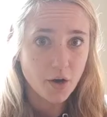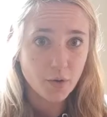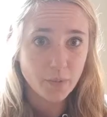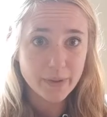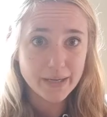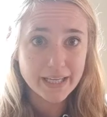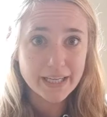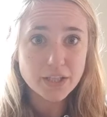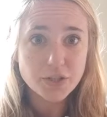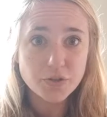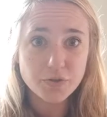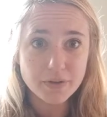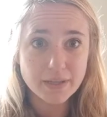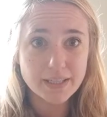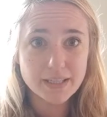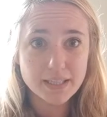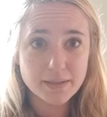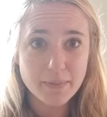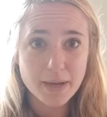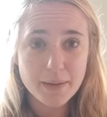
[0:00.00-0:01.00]
We need
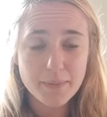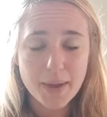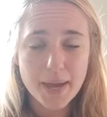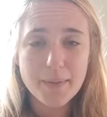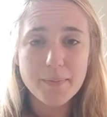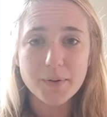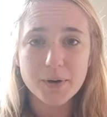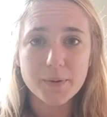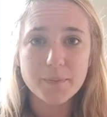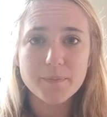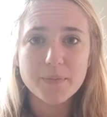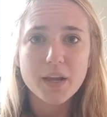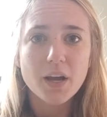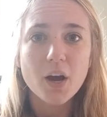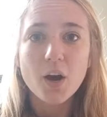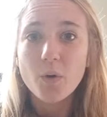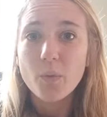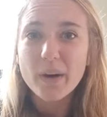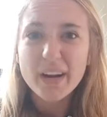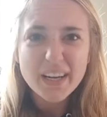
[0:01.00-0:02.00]
trees to make paper.
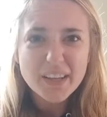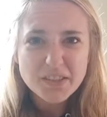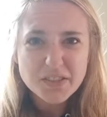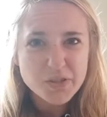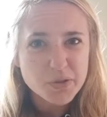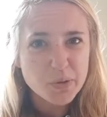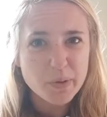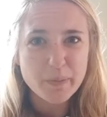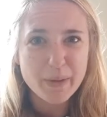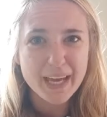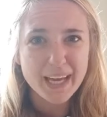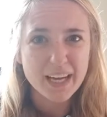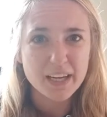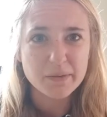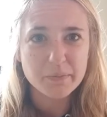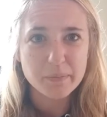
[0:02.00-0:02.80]
What else do we make out of